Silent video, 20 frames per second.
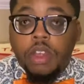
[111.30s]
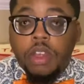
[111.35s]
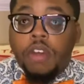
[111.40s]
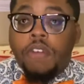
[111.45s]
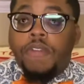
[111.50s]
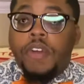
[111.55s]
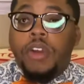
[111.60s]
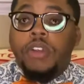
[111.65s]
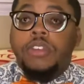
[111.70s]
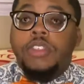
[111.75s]

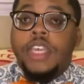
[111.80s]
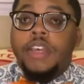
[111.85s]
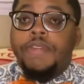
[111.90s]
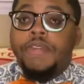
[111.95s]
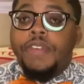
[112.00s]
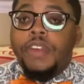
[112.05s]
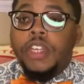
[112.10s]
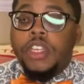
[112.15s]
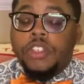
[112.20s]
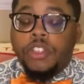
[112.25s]
First
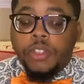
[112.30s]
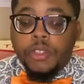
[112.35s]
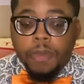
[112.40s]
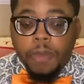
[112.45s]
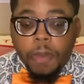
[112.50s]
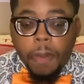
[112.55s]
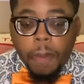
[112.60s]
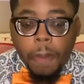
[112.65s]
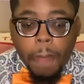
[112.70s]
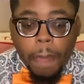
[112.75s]

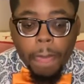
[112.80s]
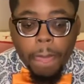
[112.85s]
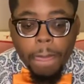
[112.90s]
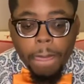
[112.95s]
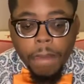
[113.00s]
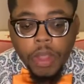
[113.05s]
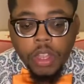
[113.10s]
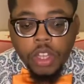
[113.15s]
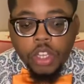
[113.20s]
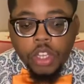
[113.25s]
definition
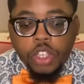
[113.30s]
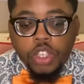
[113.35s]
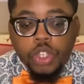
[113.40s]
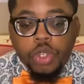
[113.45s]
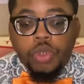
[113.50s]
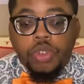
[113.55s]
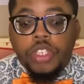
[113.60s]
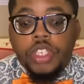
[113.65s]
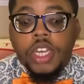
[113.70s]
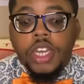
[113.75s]
to
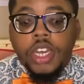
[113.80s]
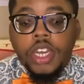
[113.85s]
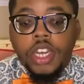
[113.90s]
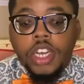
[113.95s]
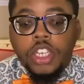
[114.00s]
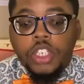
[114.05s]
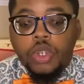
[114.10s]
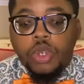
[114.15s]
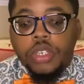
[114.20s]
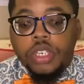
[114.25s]

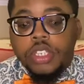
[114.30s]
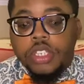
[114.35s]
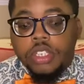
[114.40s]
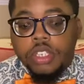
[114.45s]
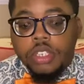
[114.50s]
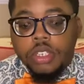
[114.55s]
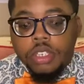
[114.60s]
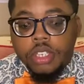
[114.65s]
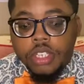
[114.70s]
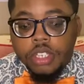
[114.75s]
judge or to
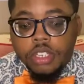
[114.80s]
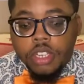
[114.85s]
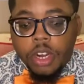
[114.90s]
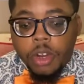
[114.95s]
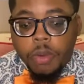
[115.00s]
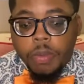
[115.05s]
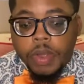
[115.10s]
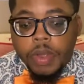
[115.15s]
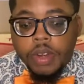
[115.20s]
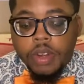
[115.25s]

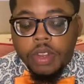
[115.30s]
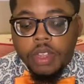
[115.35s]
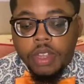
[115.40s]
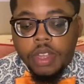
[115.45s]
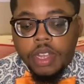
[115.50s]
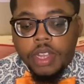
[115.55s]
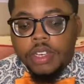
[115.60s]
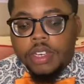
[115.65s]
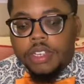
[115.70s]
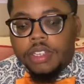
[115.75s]
determine
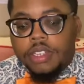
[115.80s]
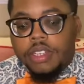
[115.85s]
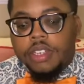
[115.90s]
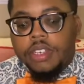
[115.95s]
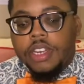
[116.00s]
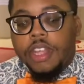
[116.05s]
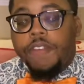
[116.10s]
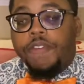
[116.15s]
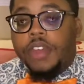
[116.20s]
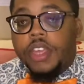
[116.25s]
the
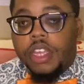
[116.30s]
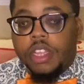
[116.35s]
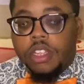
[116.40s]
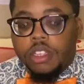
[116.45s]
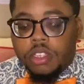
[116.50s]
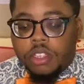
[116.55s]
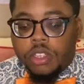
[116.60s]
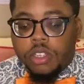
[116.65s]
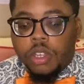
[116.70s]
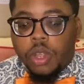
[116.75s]

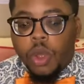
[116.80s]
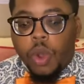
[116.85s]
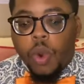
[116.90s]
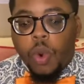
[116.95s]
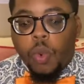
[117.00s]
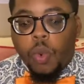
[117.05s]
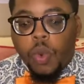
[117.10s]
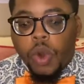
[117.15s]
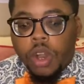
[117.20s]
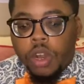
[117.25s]
significance,
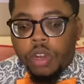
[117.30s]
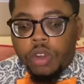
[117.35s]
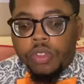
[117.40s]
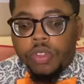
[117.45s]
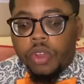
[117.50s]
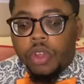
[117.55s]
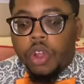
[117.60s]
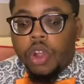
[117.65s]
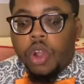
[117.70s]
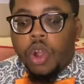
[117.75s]
worth,
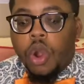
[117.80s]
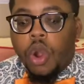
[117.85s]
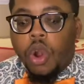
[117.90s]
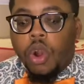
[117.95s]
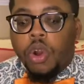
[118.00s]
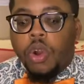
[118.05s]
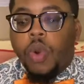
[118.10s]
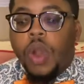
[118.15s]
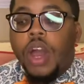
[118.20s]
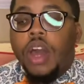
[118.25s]
or
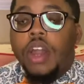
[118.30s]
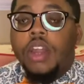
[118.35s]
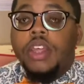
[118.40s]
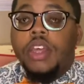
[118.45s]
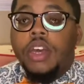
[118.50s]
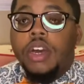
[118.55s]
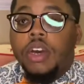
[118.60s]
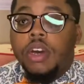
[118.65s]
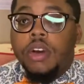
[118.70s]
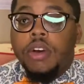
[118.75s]
quality
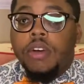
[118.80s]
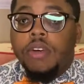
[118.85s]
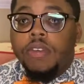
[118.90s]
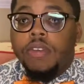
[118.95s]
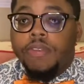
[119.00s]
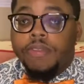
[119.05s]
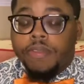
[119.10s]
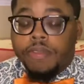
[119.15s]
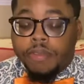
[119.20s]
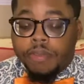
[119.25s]

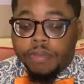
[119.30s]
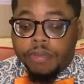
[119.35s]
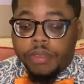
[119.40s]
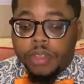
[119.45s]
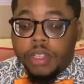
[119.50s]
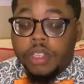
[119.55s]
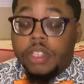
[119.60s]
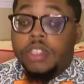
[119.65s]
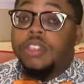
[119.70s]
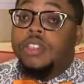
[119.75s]
of
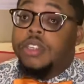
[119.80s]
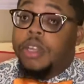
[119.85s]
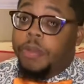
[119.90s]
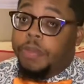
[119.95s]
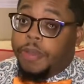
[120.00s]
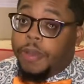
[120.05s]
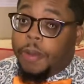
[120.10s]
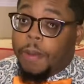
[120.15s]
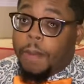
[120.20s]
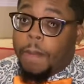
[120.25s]

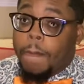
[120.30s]
something.